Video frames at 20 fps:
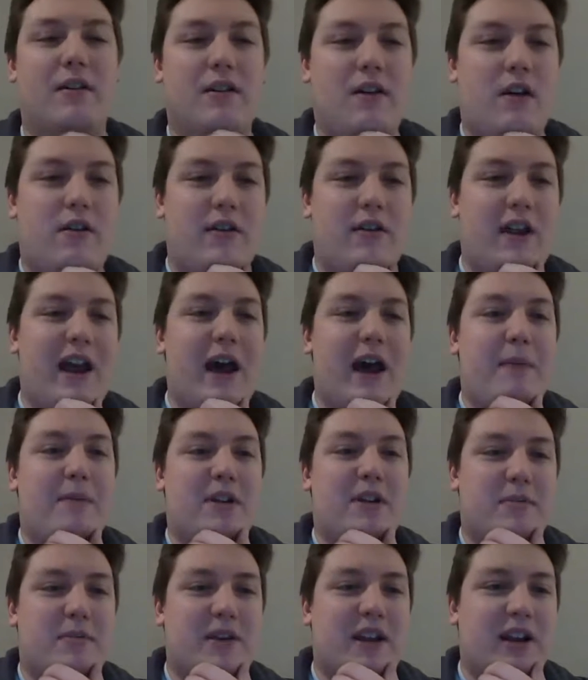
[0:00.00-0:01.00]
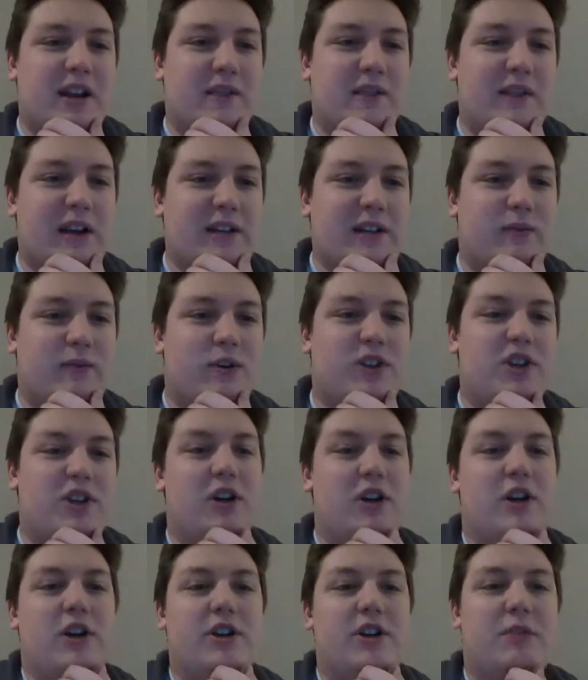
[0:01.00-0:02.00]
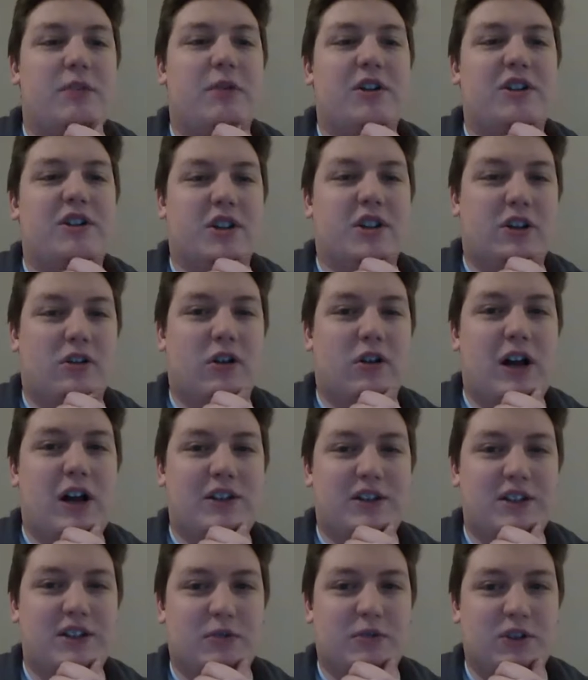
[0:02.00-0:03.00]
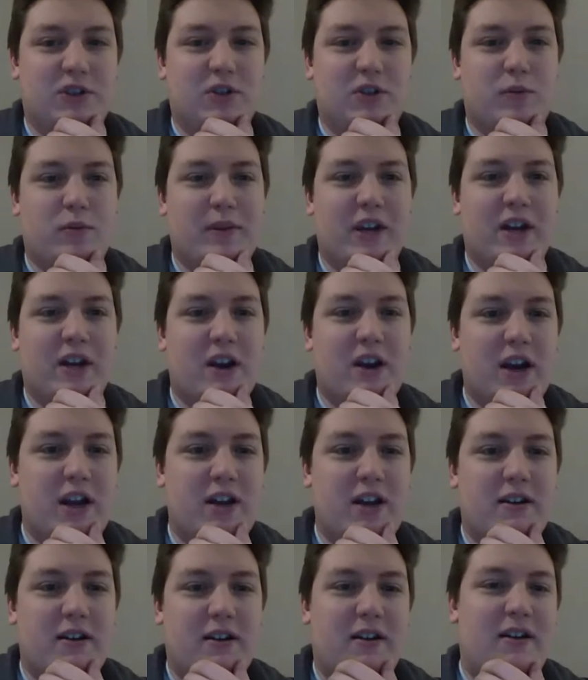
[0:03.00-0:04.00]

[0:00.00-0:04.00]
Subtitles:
that happened at the beginning of X-Force. She runs into Colossus while swimming at night,